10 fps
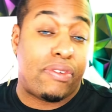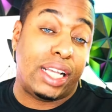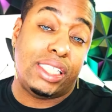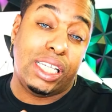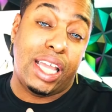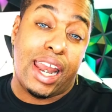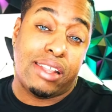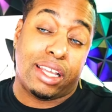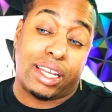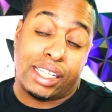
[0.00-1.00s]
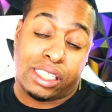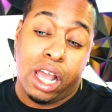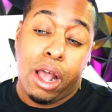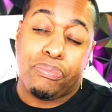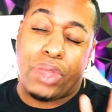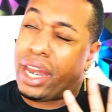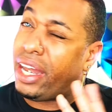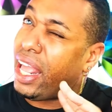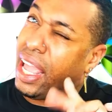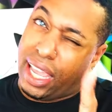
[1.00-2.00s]
If I see anything less than
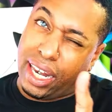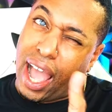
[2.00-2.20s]
an 8,